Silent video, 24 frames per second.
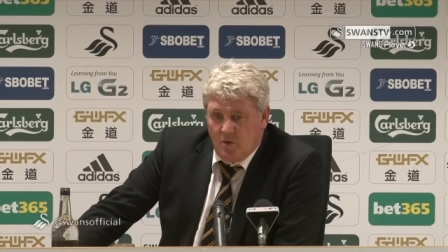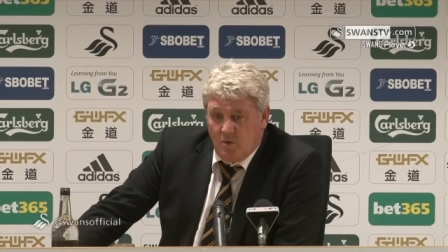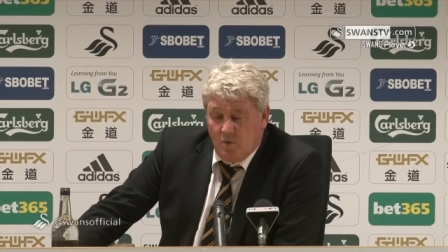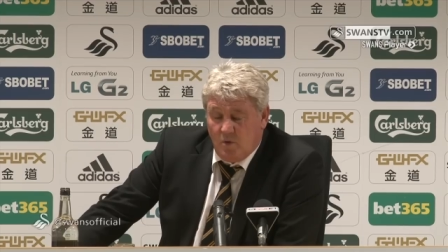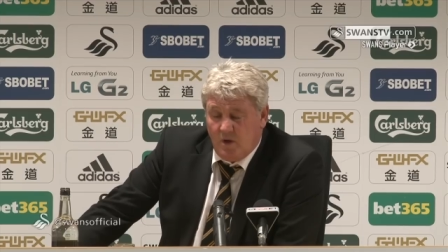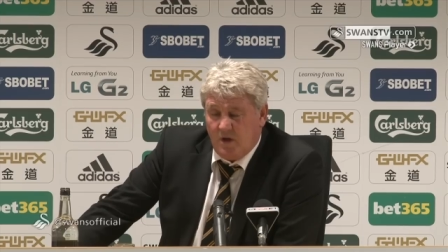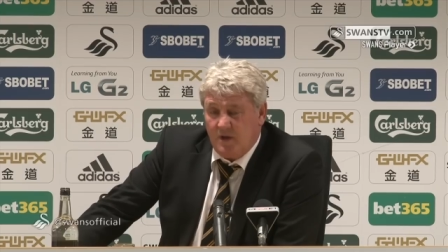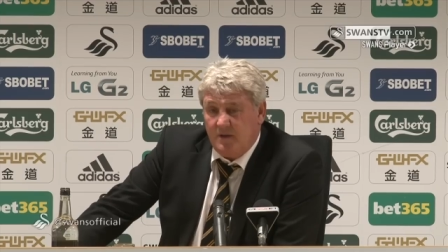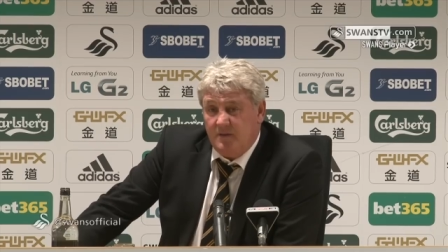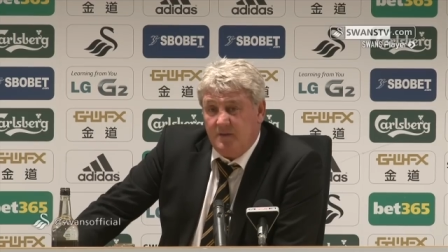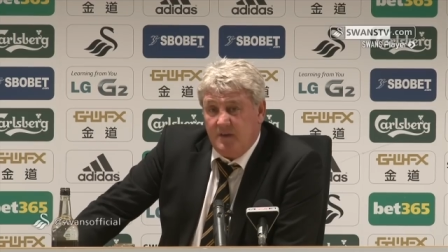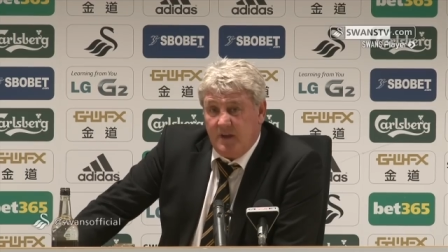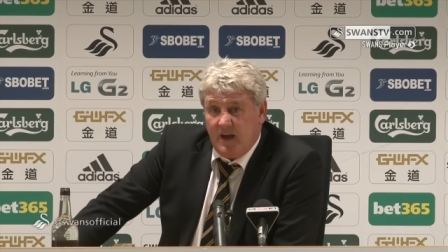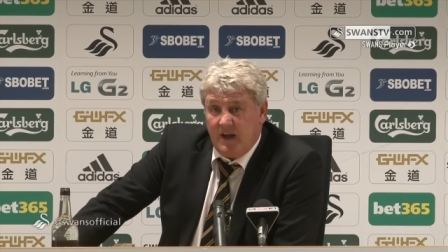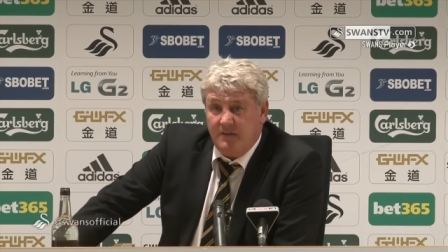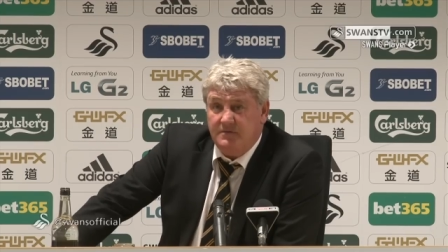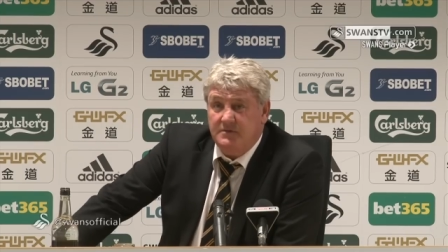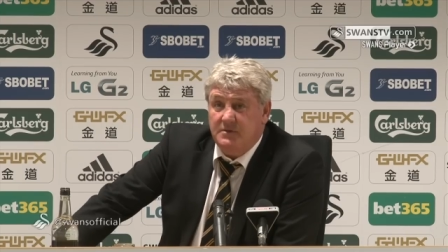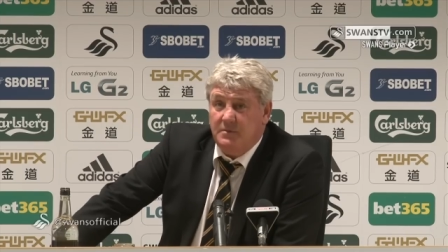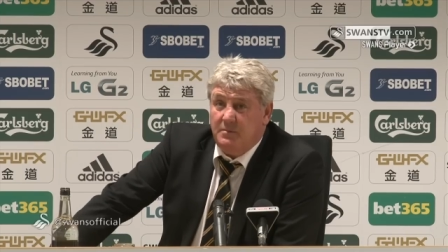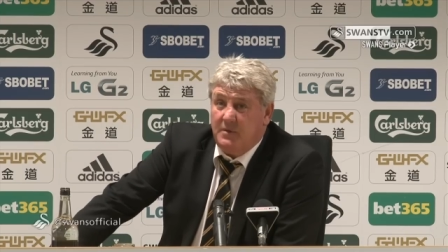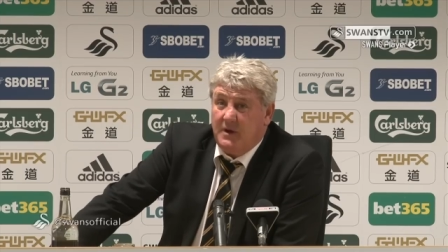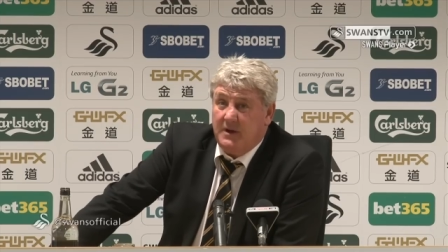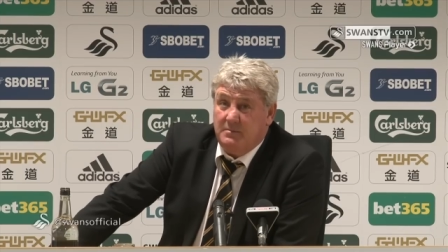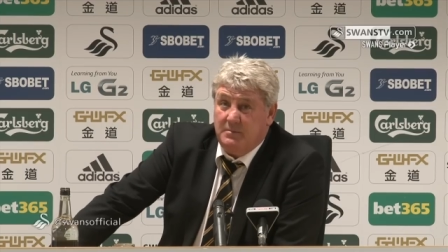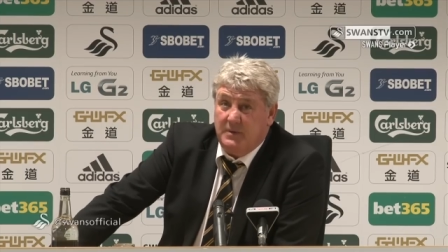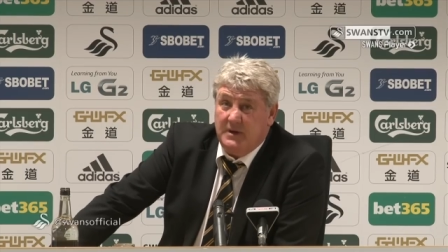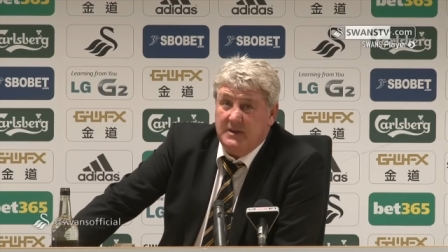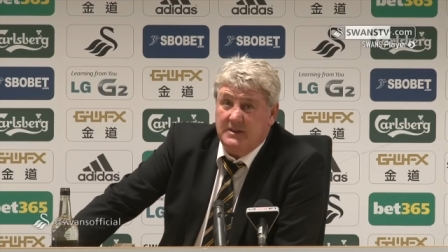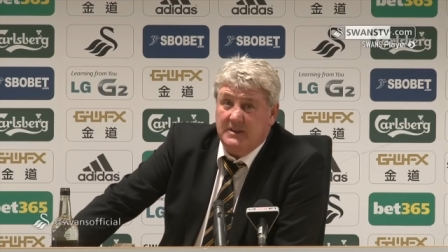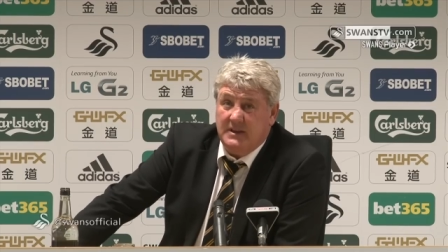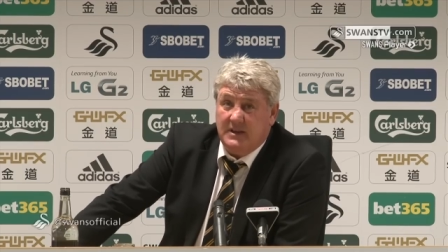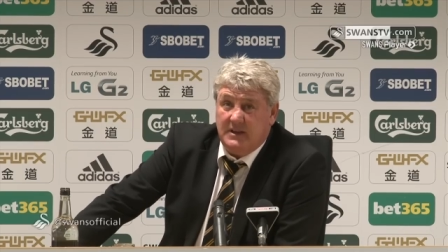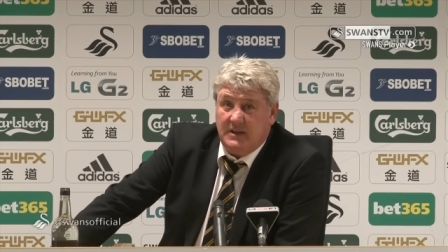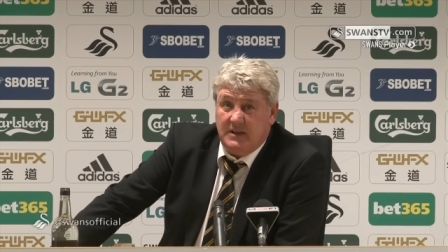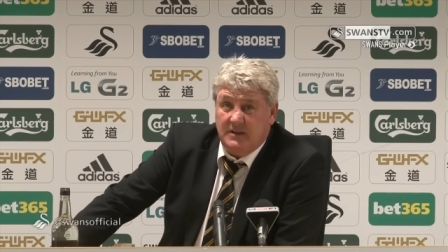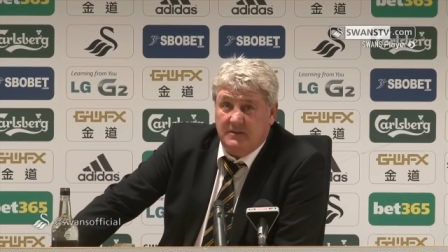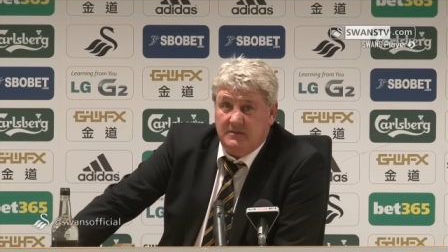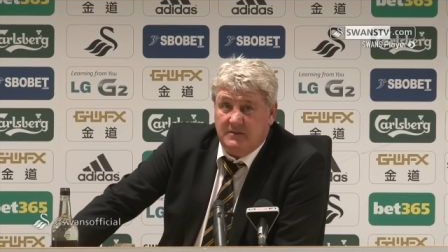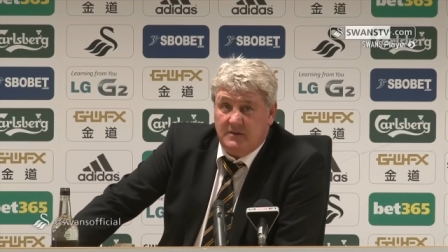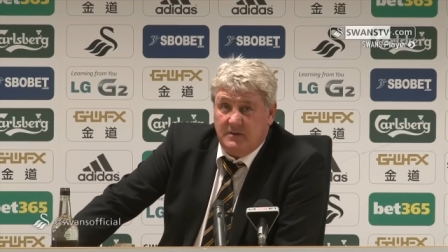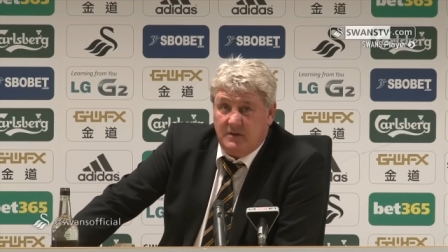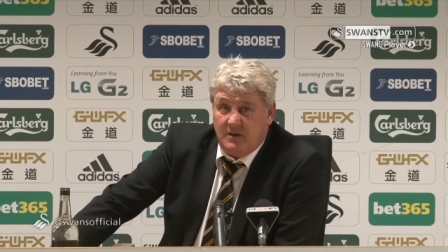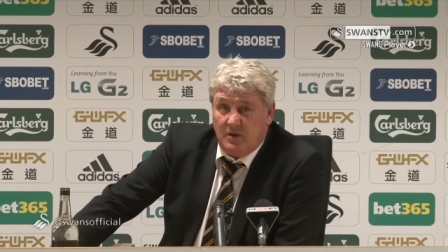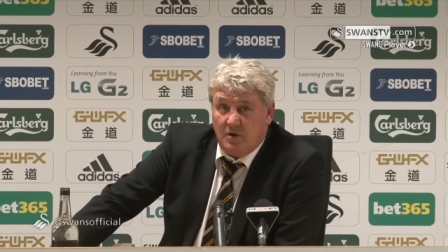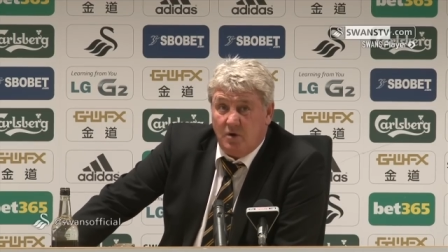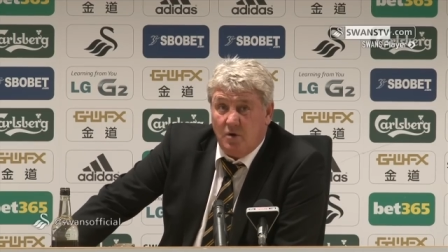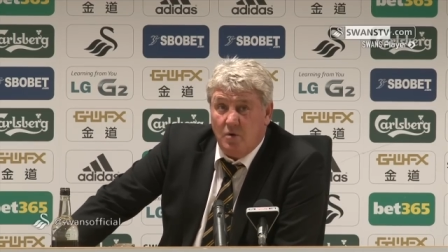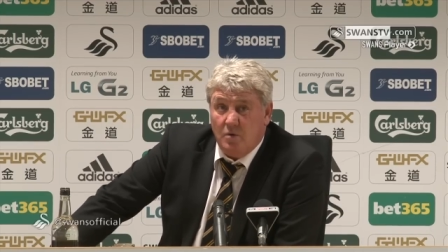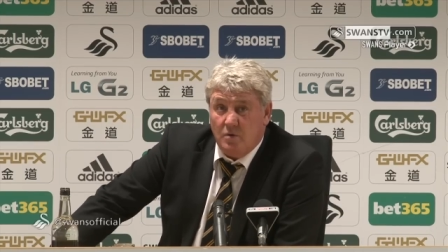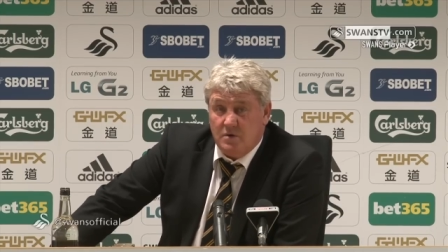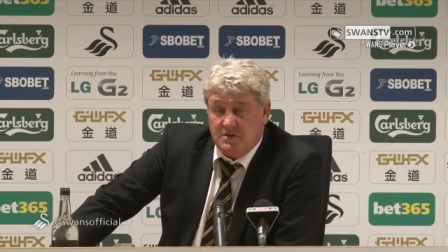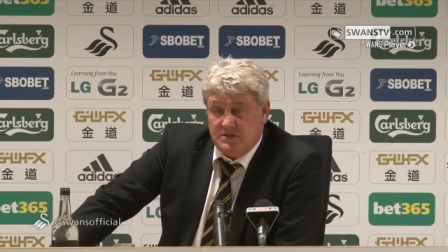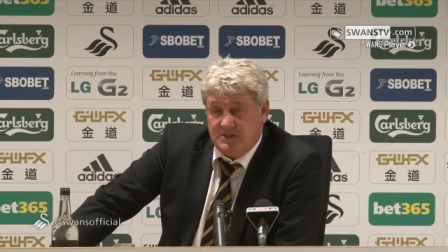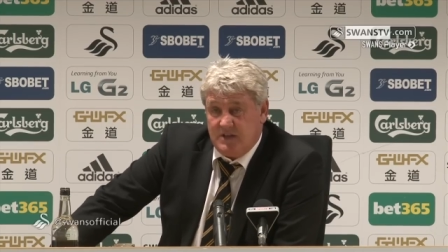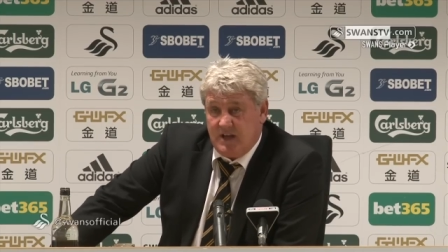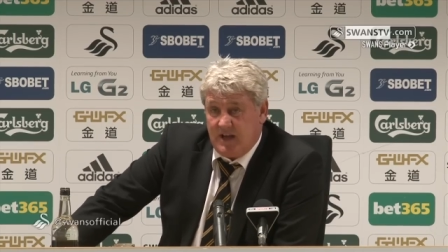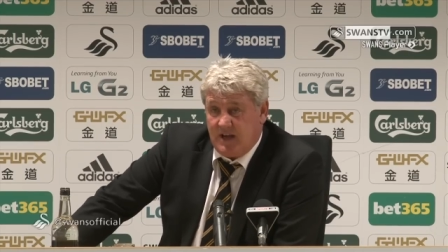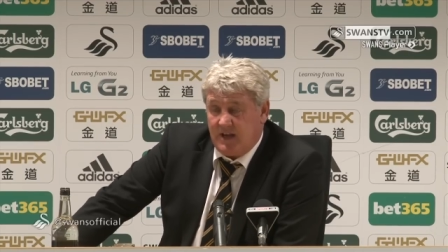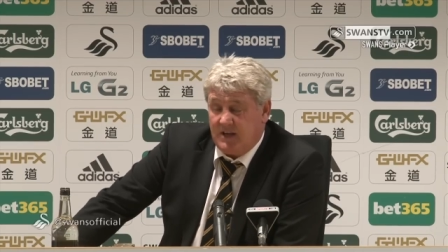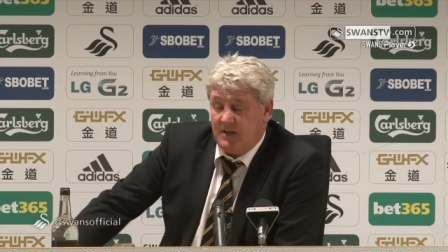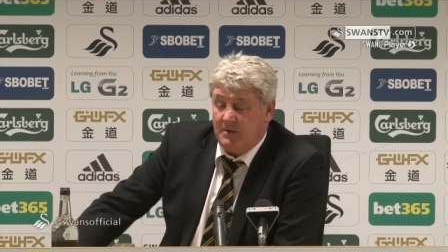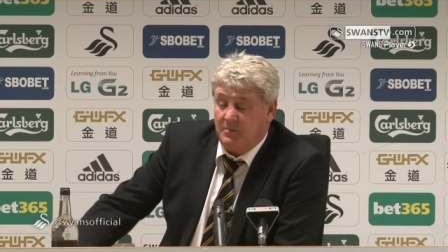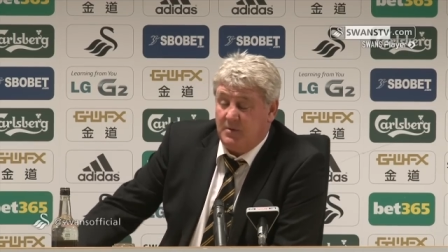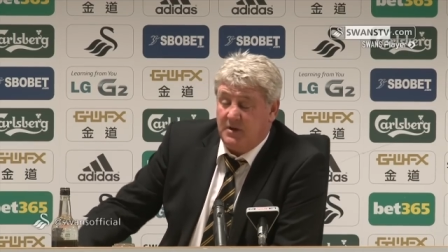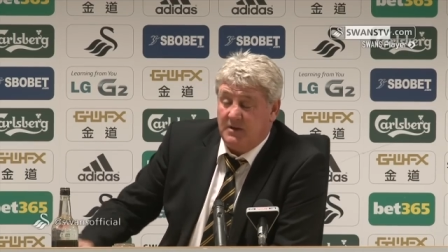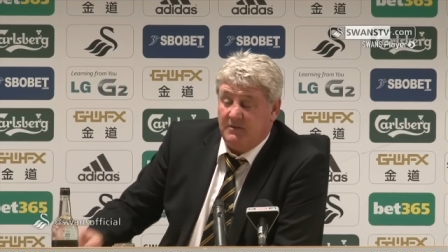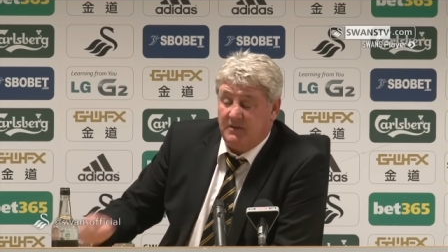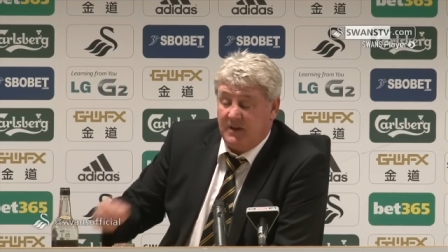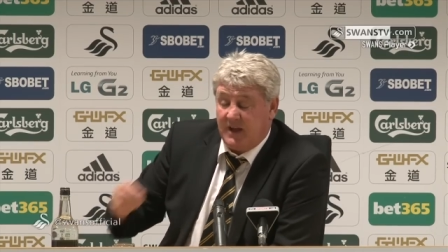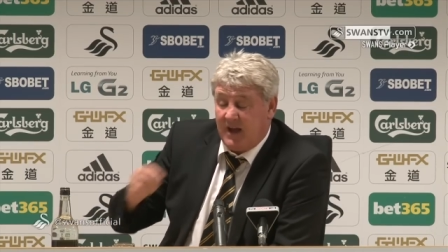Well, you have to admit that you, you're always taking a bit of a